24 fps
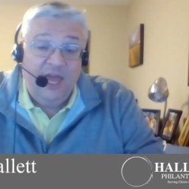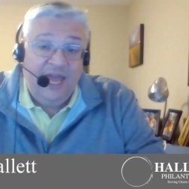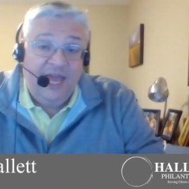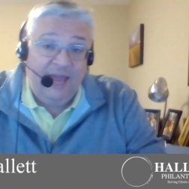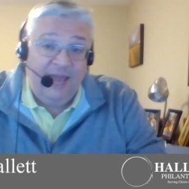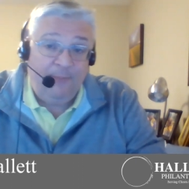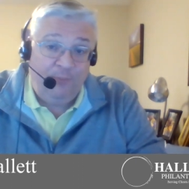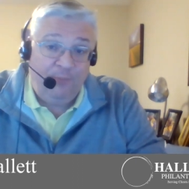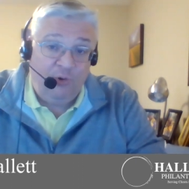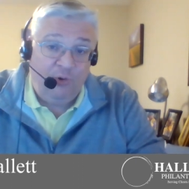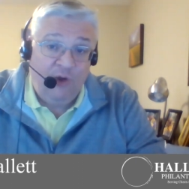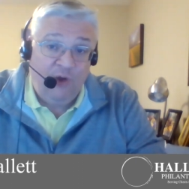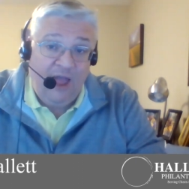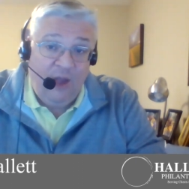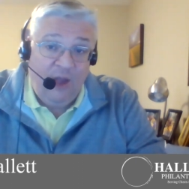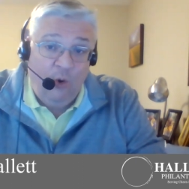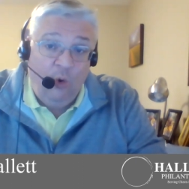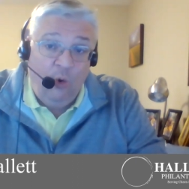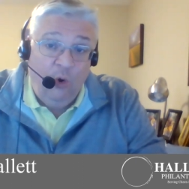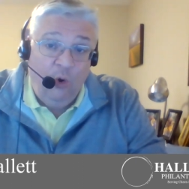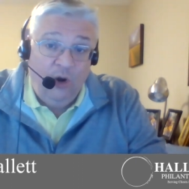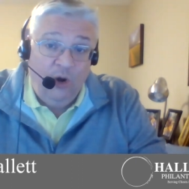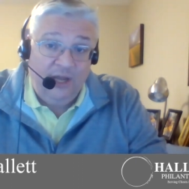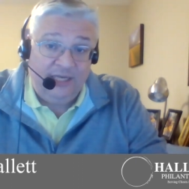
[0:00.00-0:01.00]
It
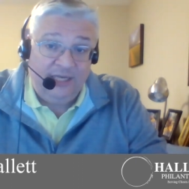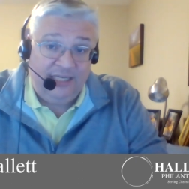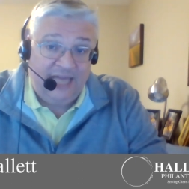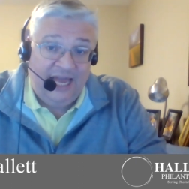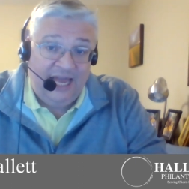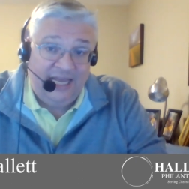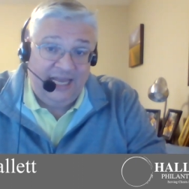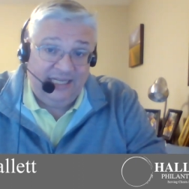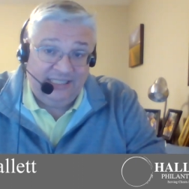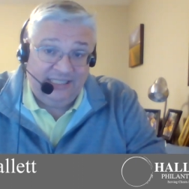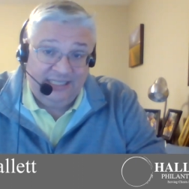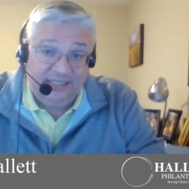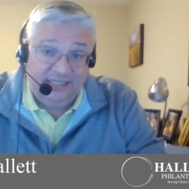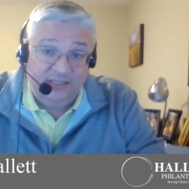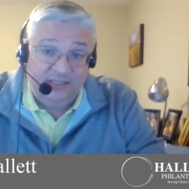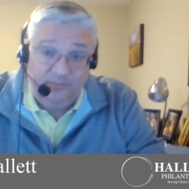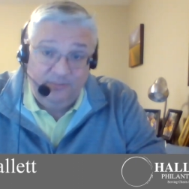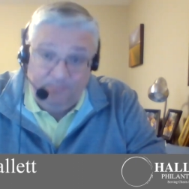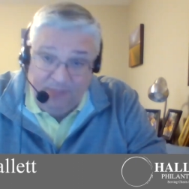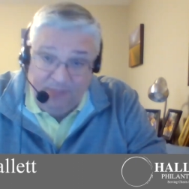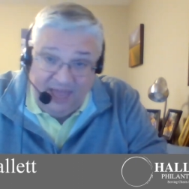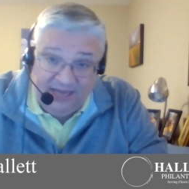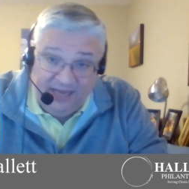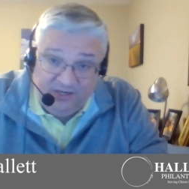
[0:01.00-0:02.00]
prioritizes,
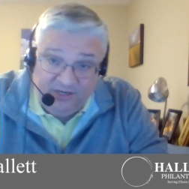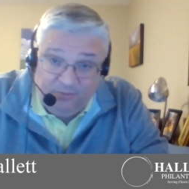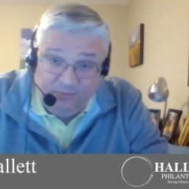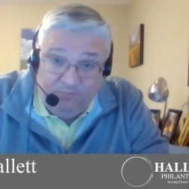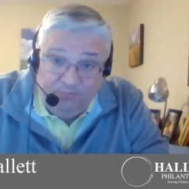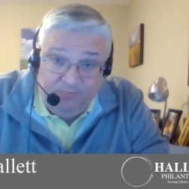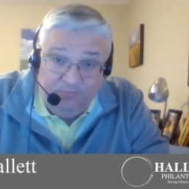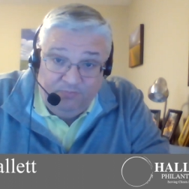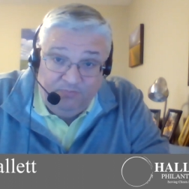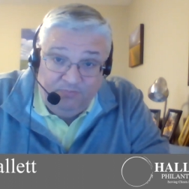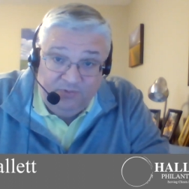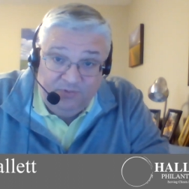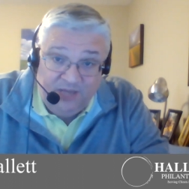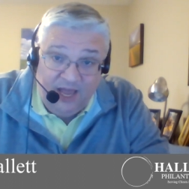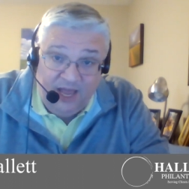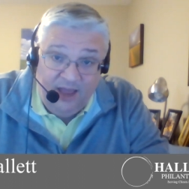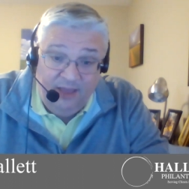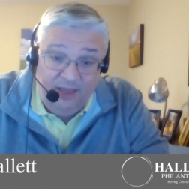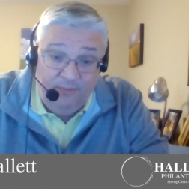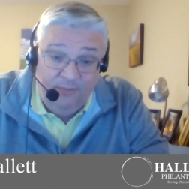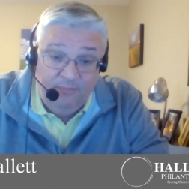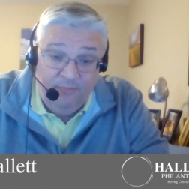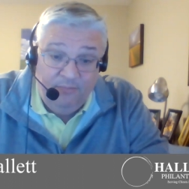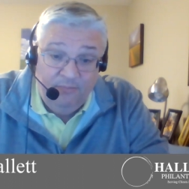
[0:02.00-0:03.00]
back to
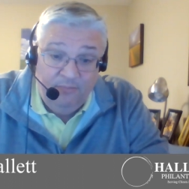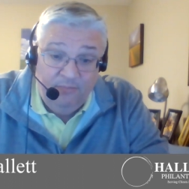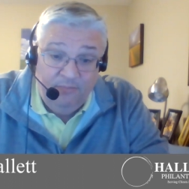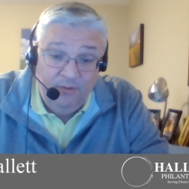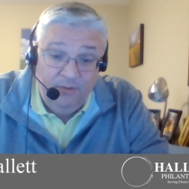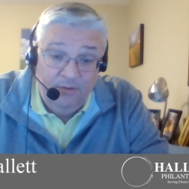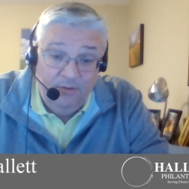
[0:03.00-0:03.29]
time